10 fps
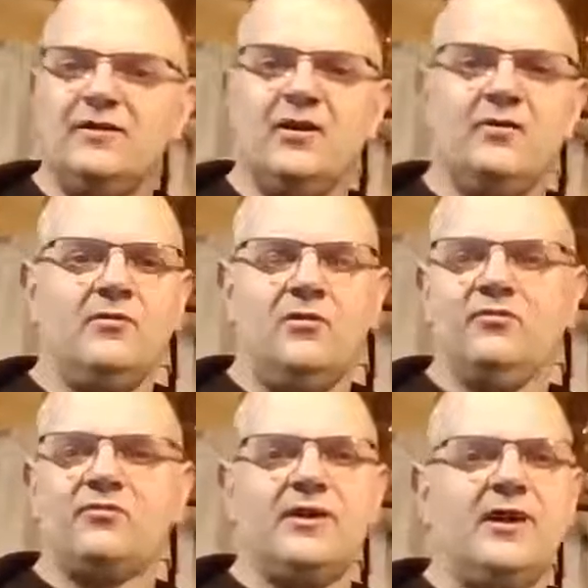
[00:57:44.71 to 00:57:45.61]
You know, it
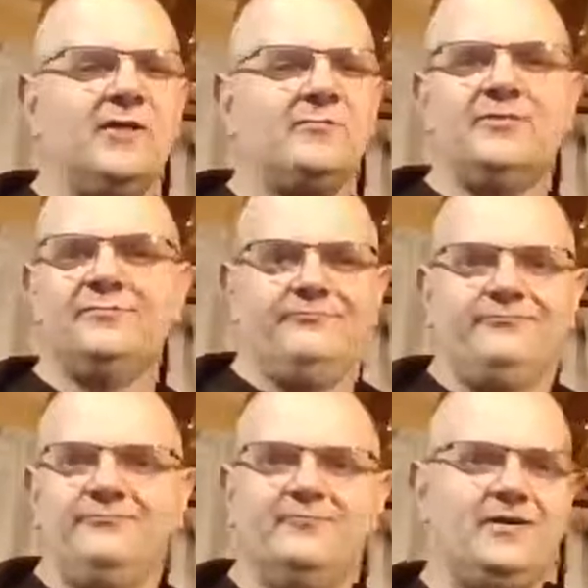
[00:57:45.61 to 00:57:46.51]
holds the camera,
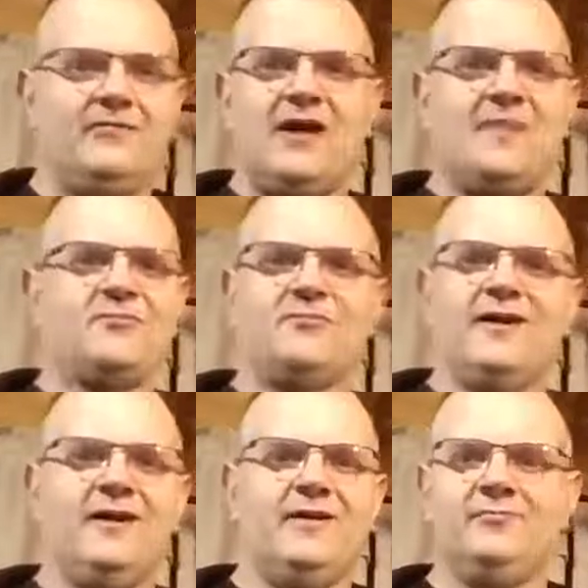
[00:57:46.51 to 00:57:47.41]
it wraps
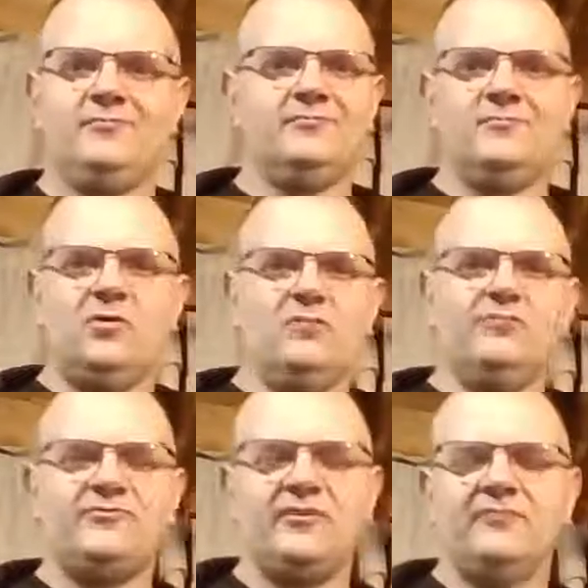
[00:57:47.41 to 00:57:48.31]
around,
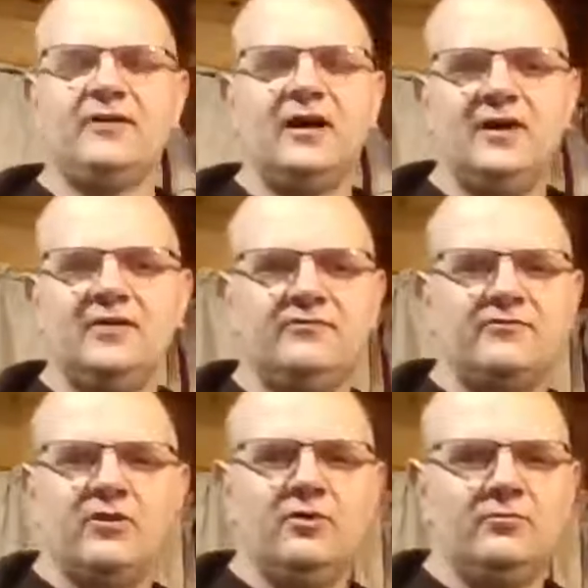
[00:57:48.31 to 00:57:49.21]
holds itself tight.
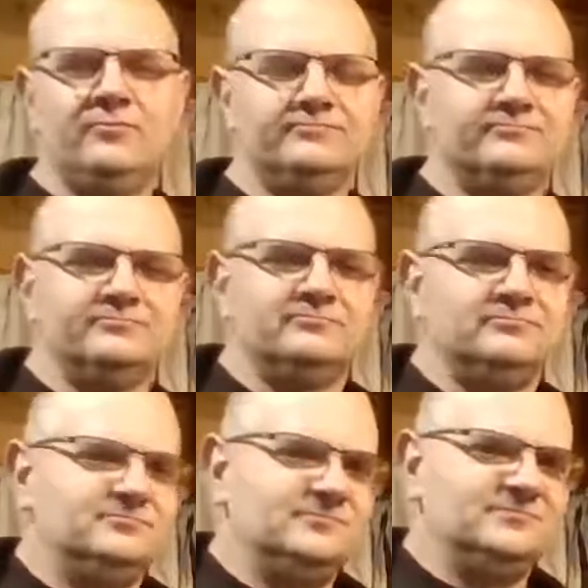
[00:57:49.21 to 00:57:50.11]
So
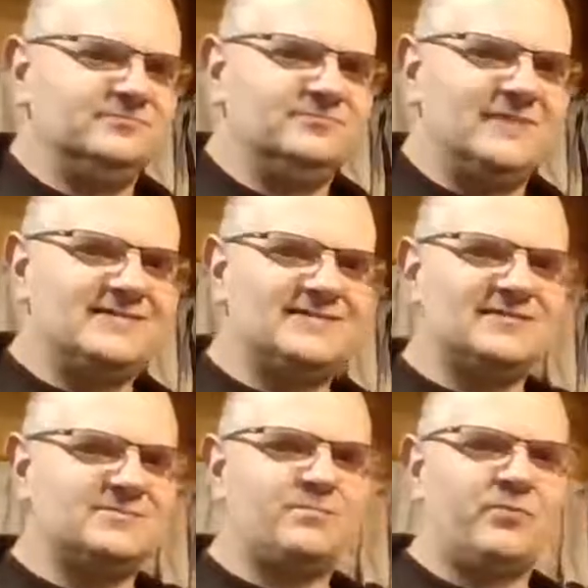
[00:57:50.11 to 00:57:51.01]

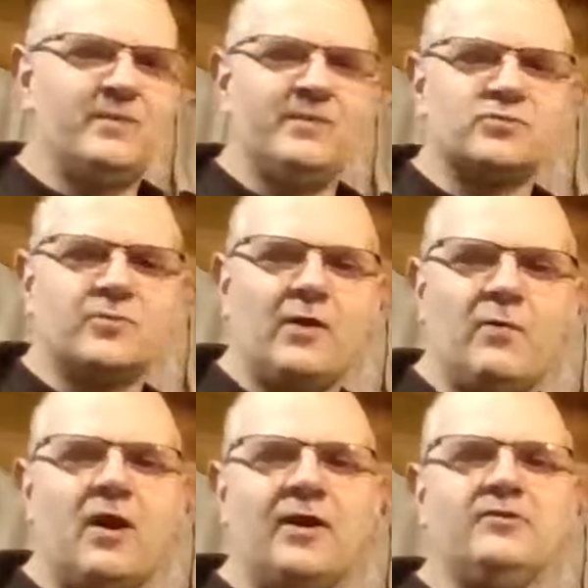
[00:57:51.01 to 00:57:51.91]
that's pretty much what I
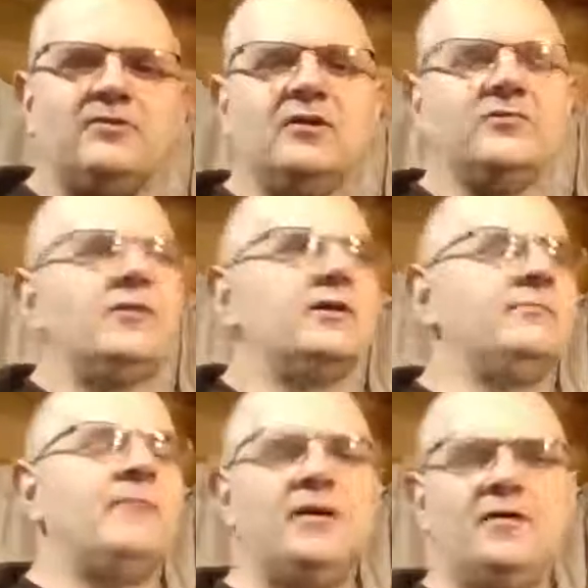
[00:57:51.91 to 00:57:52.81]
wanted. You know, so I
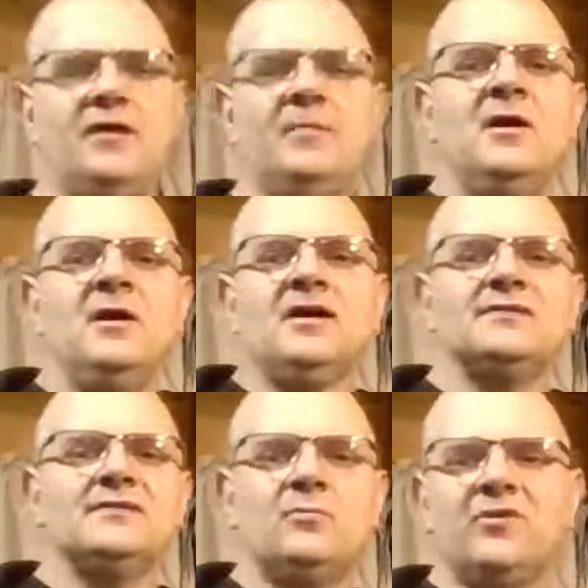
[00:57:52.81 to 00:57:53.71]
can mount it up
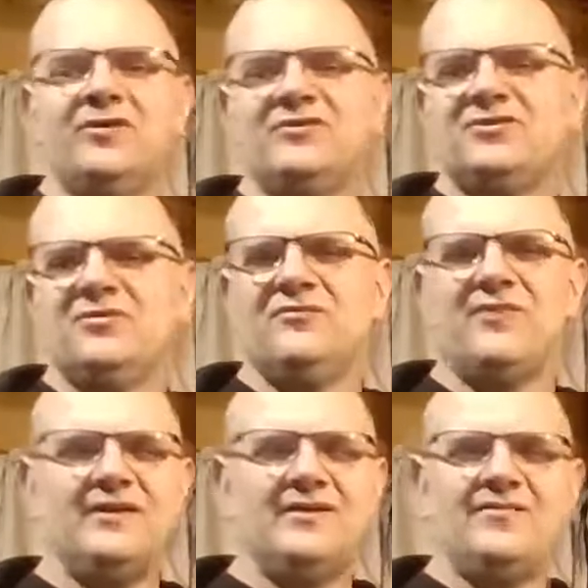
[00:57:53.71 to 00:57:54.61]
because I'm worried too if
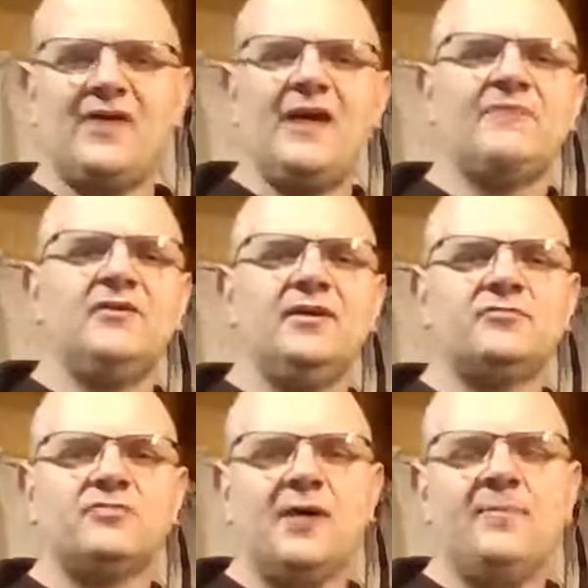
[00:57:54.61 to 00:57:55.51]
I if I have to lay
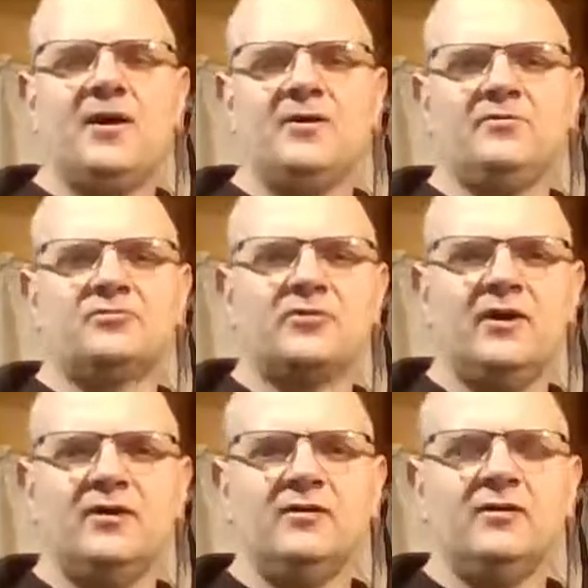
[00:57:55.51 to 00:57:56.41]
a tripod on the
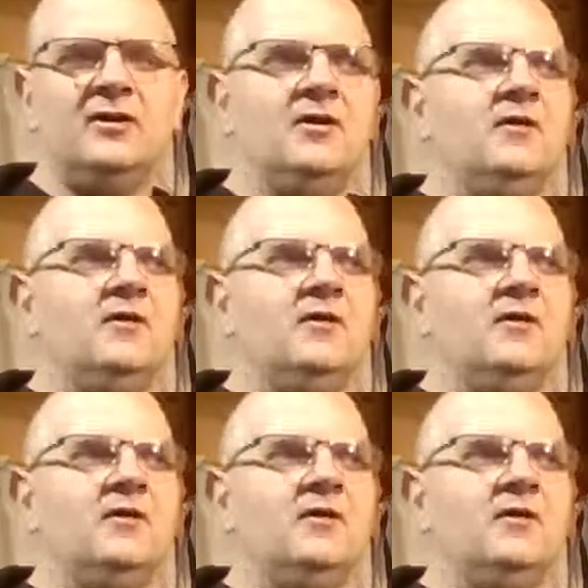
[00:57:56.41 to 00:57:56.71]
trail.